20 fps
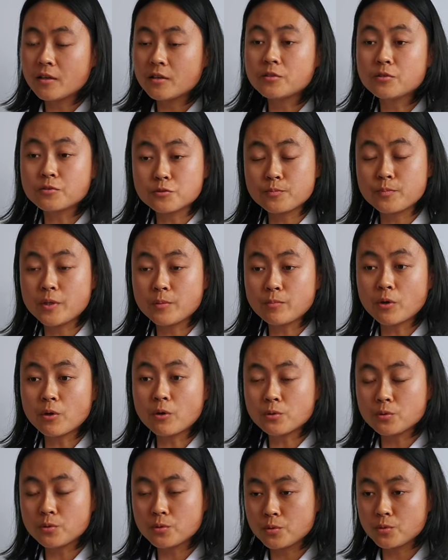Those
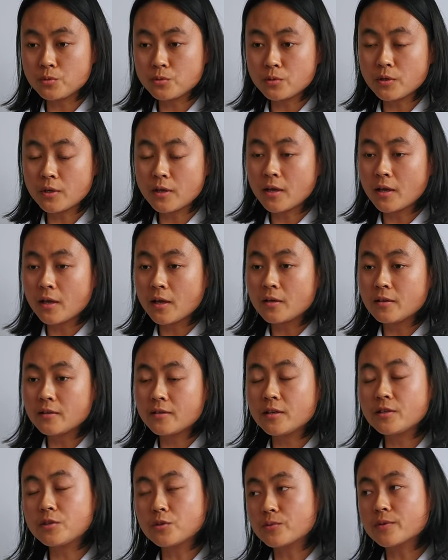people who do,
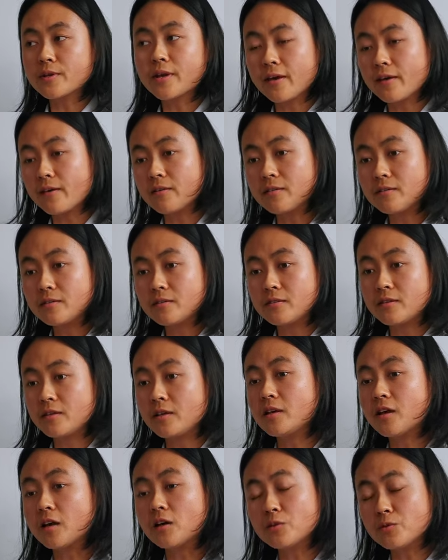they don't care.
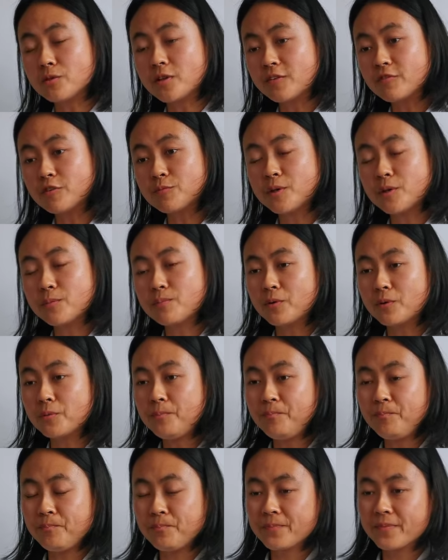They are low-level
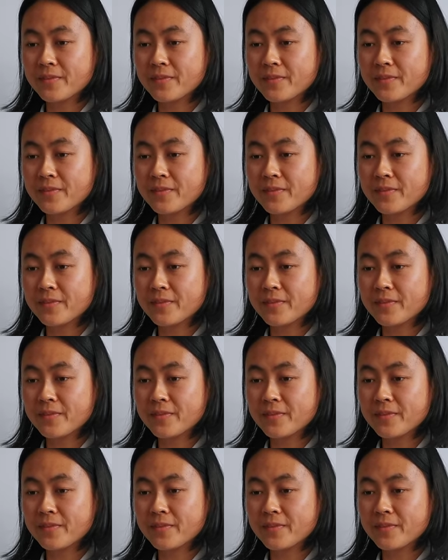people.